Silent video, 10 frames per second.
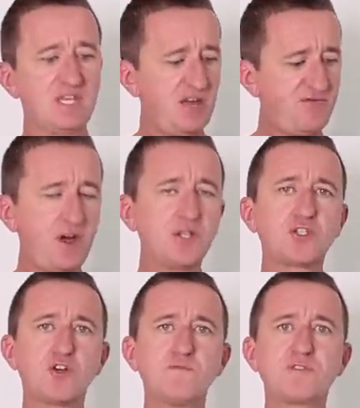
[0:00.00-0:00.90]
If I
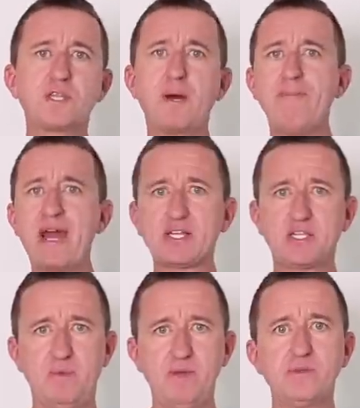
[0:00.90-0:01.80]
zoom to the
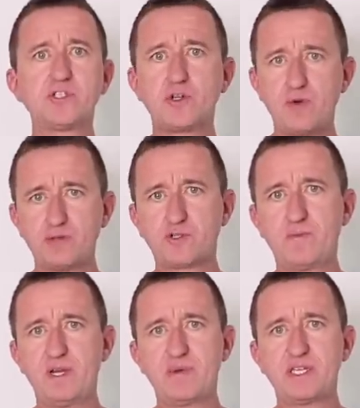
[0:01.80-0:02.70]
maximum,
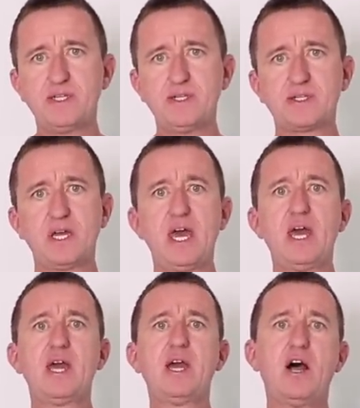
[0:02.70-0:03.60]
200 millimeters,
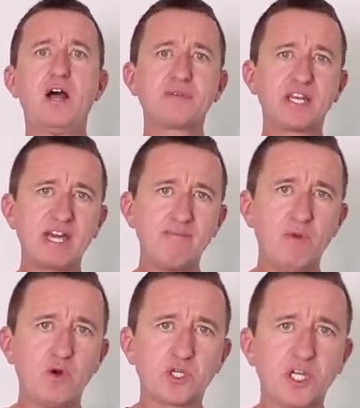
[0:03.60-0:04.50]
I'm going to get
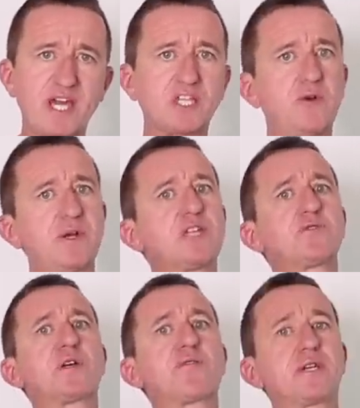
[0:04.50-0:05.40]
more shakes, so I need
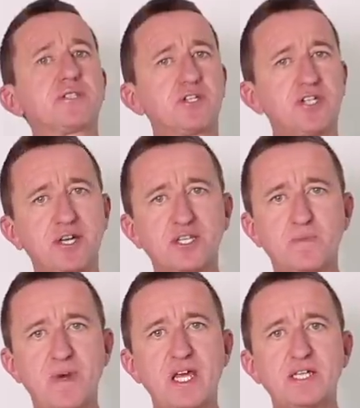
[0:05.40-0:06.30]
to increase the shutter
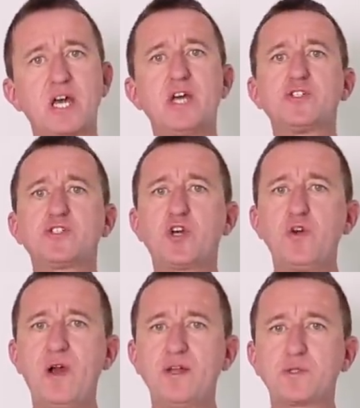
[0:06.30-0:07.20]
speed.
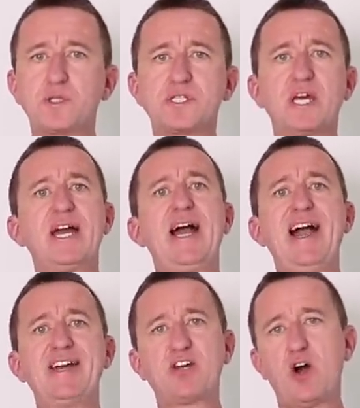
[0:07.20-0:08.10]
200
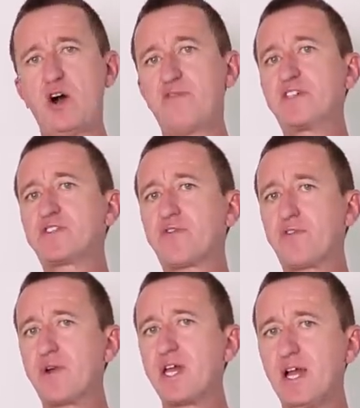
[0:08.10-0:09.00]
at half is
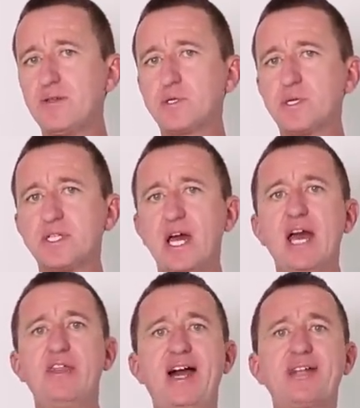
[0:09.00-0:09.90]
300.
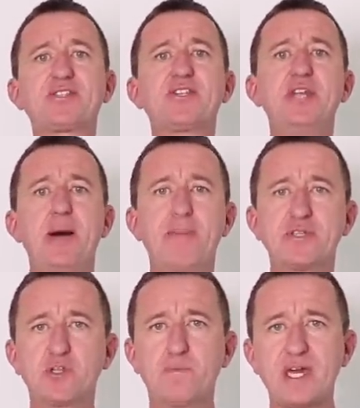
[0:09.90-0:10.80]
That's the number
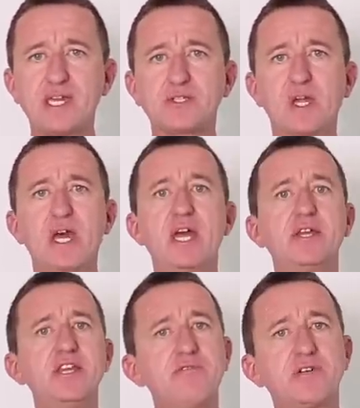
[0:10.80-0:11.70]
to beat.
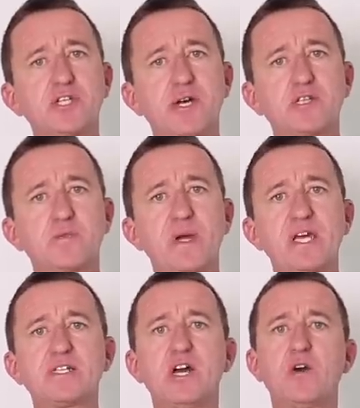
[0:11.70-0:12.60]
Nearest shutter
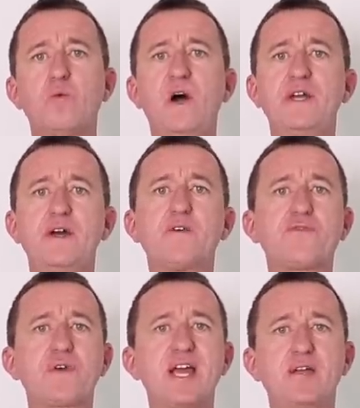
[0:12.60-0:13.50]
speed, 1
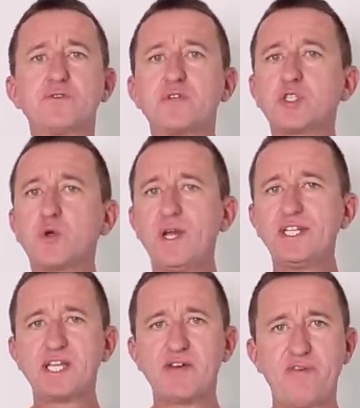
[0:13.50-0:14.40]

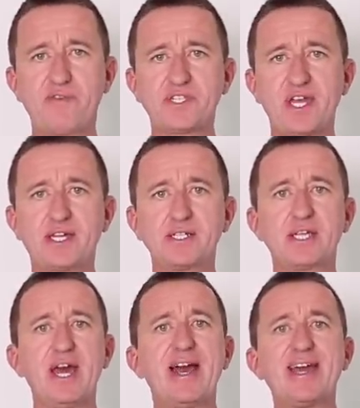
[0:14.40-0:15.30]
320th of a
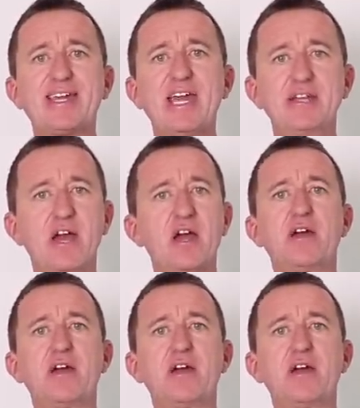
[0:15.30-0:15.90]
second. Again,